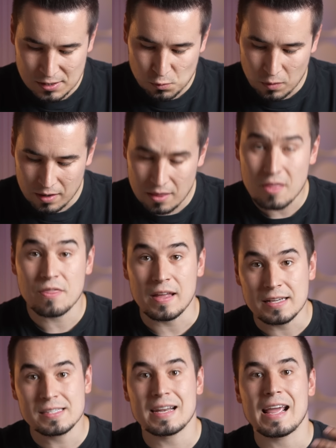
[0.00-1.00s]
is one of the
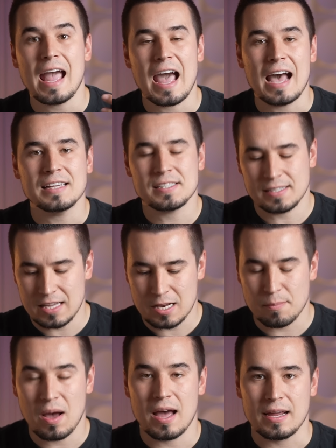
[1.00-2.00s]
things that I asked
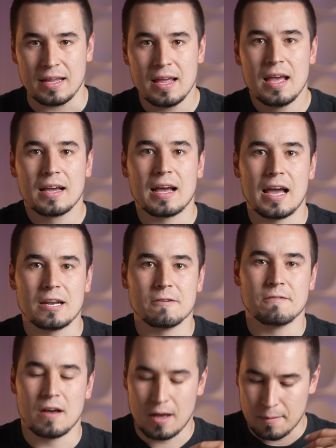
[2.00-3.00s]
in my kind
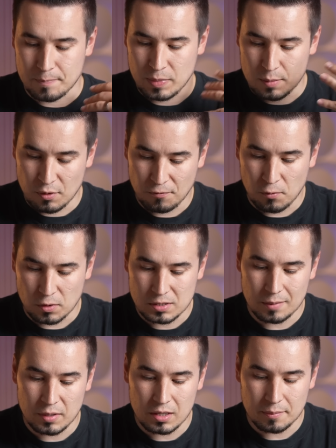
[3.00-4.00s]
of um, before
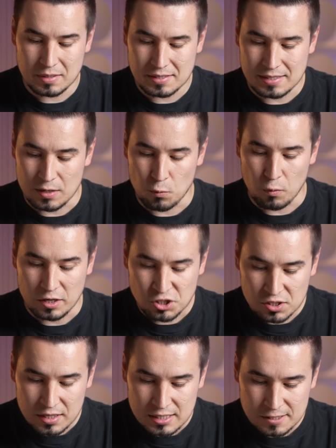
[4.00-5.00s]
W W D C
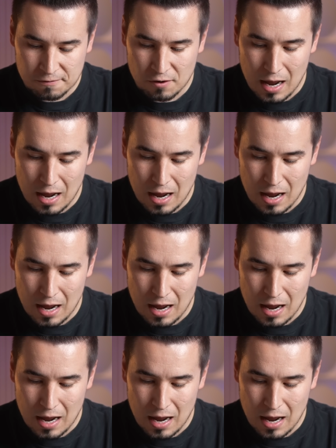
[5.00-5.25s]
wish list for